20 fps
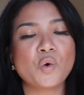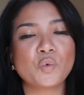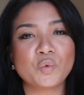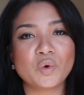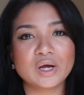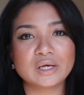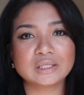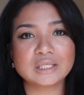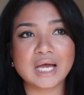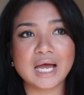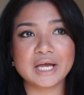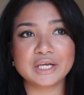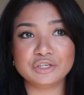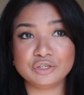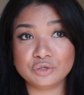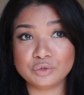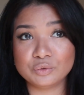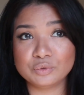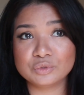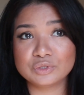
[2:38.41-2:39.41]
What I
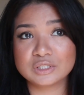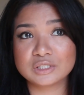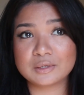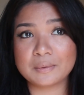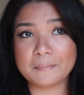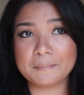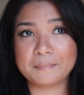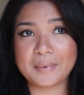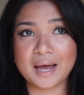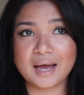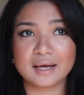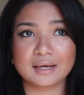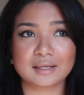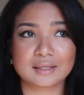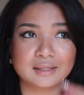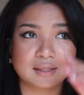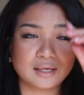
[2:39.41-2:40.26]
used back